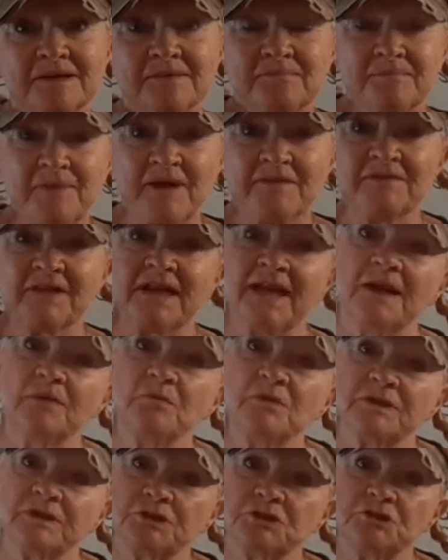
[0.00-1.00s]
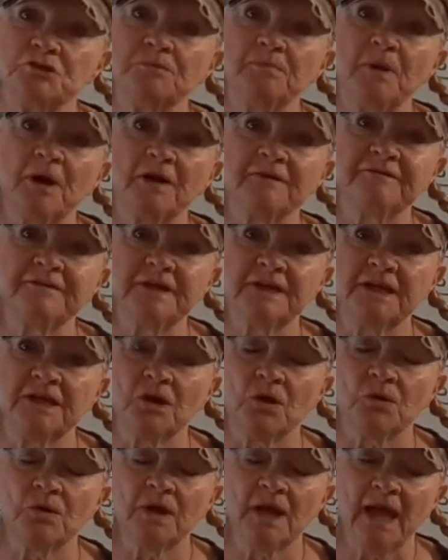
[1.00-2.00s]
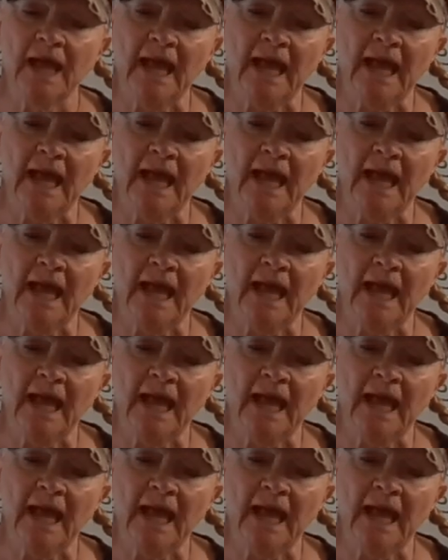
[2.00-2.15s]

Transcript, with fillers: Bev again with a two-part video.